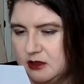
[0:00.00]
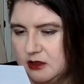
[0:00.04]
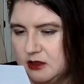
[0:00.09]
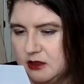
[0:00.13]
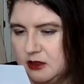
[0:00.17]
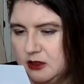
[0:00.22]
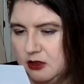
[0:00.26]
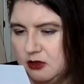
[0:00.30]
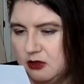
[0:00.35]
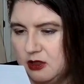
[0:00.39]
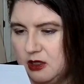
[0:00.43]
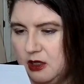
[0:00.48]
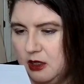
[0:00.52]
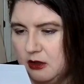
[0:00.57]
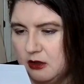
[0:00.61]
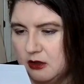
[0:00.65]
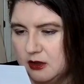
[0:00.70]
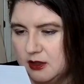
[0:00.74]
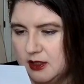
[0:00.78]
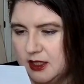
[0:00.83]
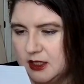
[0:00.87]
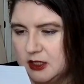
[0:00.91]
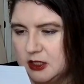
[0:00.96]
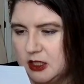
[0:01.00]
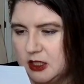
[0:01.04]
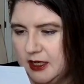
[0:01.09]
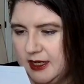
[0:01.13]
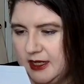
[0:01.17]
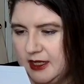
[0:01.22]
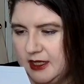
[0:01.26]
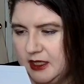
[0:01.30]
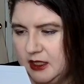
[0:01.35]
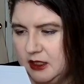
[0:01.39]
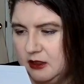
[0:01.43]
Not a lot,
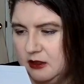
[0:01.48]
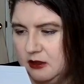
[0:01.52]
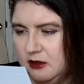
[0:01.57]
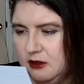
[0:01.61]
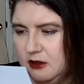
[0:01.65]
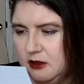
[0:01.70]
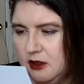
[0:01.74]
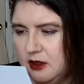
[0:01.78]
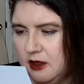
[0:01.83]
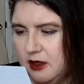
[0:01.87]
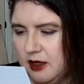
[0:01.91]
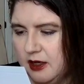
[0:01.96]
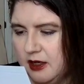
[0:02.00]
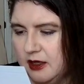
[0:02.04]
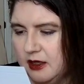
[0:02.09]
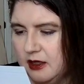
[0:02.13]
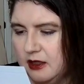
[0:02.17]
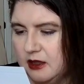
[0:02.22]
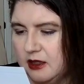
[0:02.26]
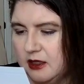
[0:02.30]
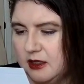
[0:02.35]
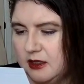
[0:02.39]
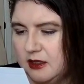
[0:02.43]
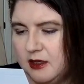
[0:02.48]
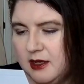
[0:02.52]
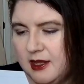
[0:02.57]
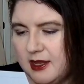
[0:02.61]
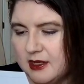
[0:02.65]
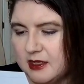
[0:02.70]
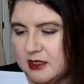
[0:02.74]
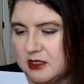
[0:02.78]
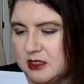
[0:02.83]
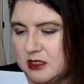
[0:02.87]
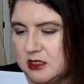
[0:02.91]
actually. The
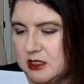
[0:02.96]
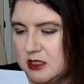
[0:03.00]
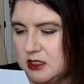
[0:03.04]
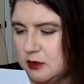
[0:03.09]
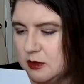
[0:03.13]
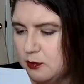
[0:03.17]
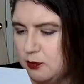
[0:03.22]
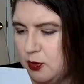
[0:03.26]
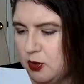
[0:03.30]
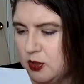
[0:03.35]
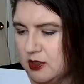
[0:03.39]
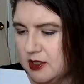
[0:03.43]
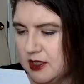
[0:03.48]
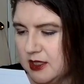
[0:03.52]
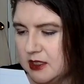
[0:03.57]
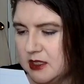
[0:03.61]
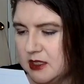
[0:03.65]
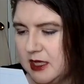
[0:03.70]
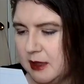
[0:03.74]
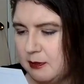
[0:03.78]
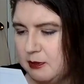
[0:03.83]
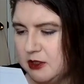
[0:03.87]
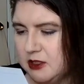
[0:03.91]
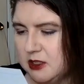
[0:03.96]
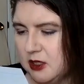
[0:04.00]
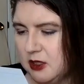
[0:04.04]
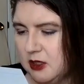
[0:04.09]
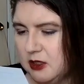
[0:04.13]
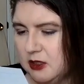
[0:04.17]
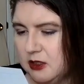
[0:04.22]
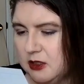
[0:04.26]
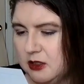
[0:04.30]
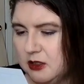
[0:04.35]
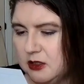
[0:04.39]
next podcast
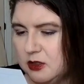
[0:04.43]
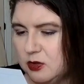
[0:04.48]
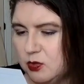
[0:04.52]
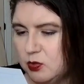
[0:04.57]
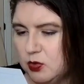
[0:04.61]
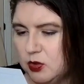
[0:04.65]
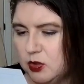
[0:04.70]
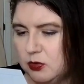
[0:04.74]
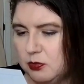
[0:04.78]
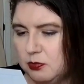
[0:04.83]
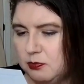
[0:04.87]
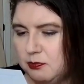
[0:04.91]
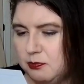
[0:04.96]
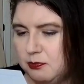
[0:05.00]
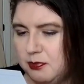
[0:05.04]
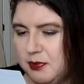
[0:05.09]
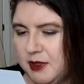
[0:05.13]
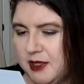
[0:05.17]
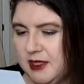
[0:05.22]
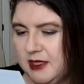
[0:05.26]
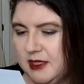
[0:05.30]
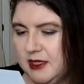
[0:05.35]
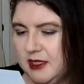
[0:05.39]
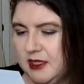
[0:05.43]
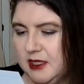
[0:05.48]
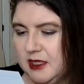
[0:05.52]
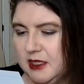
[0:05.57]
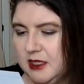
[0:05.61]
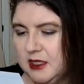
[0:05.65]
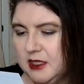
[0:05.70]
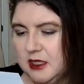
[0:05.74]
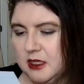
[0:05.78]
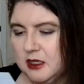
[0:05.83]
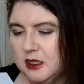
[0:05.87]
episode will
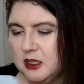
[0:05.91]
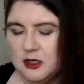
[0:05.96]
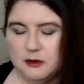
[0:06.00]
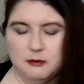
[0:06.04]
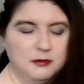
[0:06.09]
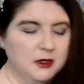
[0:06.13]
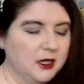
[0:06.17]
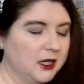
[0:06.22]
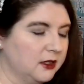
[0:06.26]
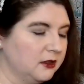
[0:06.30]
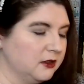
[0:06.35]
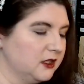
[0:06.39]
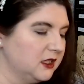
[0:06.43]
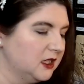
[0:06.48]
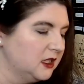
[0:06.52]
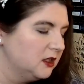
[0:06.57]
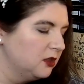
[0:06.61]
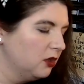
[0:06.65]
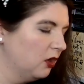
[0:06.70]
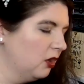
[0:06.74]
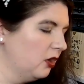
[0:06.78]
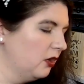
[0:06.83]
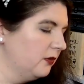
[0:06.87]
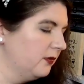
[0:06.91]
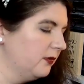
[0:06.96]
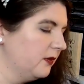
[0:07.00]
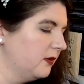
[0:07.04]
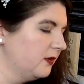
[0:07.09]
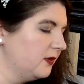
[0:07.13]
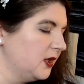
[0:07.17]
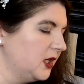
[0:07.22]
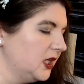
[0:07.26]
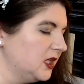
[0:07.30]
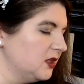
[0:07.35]
be uploaded on
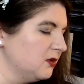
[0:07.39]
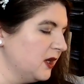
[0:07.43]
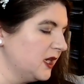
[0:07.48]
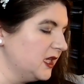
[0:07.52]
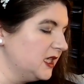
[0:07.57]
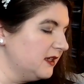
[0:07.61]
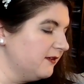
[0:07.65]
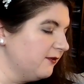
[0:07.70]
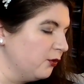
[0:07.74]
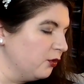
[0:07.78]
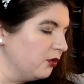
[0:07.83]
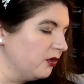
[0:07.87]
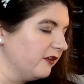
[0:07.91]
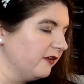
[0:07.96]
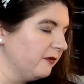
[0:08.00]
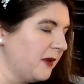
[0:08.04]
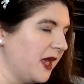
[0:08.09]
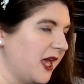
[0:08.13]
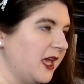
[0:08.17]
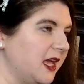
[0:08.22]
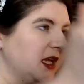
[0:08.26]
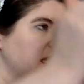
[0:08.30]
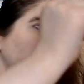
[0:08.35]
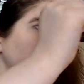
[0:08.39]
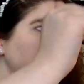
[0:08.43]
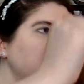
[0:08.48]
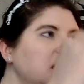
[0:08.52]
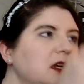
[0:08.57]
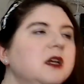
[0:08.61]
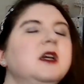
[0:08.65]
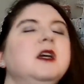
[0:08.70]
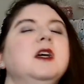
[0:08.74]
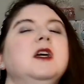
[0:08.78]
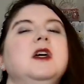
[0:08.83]
the 24th of May,
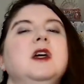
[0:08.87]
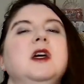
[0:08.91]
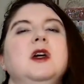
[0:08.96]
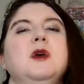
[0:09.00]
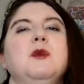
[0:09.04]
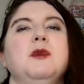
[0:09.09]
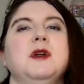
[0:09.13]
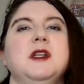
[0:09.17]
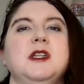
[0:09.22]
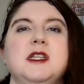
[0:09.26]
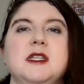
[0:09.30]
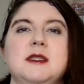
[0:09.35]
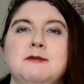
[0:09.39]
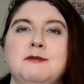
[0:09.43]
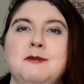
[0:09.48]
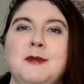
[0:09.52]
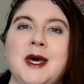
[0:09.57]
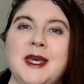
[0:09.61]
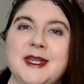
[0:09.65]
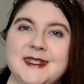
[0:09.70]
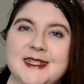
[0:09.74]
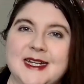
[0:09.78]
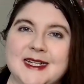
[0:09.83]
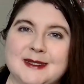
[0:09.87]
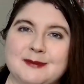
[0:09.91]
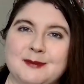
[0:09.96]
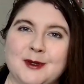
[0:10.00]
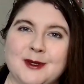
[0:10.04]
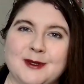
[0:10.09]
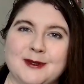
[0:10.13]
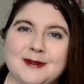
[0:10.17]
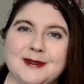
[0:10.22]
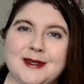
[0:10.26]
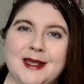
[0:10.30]
which is my dad's
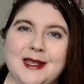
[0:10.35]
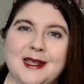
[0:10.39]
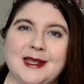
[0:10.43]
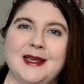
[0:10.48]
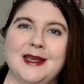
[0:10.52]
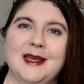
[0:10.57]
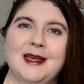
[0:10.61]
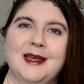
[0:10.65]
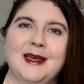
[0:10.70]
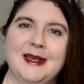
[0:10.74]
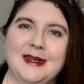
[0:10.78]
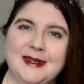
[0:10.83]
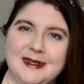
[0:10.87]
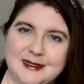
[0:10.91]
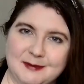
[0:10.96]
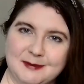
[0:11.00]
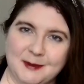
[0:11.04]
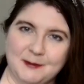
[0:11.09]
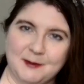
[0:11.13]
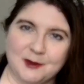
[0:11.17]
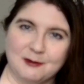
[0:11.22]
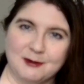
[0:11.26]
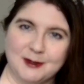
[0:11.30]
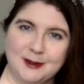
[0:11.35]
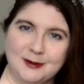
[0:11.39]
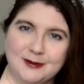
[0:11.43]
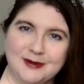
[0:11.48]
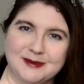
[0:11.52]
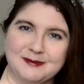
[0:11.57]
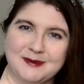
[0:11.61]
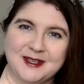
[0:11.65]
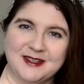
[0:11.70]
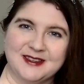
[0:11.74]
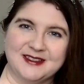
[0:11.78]
birthday and my
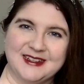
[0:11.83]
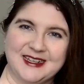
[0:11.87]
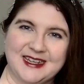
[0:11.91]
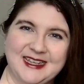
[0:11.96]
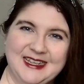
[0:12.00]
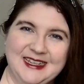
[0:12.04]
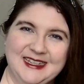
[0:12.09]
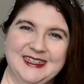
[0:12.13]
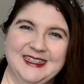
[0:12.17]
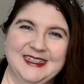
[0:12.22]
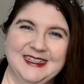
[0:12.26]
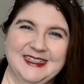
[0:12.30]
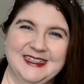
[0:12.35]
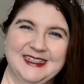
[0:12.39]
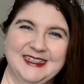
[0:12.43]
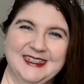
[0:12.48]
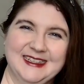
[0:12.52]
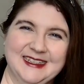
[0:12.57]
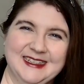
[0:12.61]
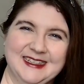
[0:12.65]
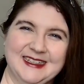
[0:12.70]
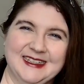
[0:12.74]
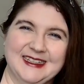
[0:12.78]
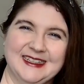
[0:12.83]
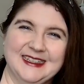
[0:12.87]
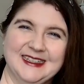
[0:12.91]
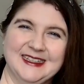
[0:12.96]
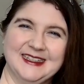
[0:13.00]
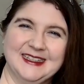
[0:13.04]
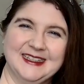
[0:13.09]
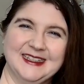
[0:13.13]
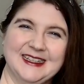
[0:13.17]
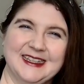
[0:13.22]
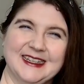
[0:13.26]
brother-in-law's birthday.
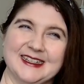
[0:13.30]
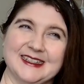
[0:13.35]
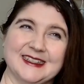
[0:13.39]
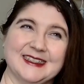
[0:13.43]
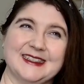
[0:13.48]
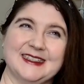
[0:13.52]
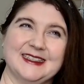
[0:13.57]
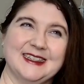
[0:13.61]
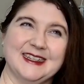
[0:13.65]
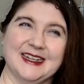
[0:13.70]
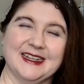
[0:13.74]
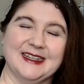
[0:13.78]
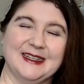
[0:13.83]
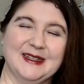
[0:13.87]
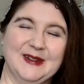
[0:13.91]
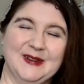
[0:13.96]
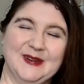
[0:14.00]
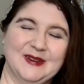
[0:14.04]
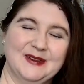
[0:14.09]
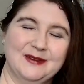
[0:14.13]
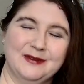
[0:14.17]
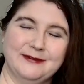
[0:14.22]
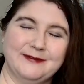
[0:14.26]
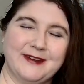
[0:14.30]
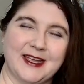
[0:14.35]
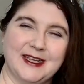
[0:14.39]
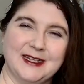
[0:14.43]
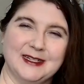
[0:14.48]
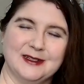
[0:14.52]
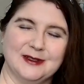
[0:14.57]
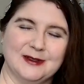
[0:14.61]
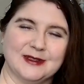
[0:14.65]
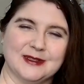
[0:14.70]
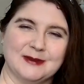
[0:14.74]
Because, you know,
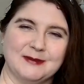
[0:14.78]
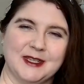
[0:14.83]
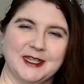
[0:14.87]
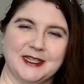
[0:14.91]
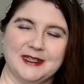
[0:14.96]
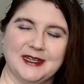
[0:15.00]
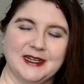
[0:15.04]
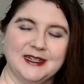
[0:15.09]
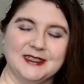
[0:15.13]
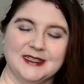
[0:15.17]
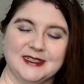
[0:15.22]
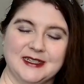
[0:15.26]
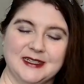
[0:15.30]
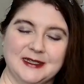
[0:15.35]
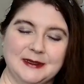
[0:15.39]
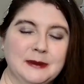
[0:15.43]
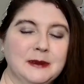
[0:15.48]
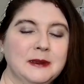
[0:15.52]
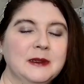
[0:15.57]
fate or something, I don't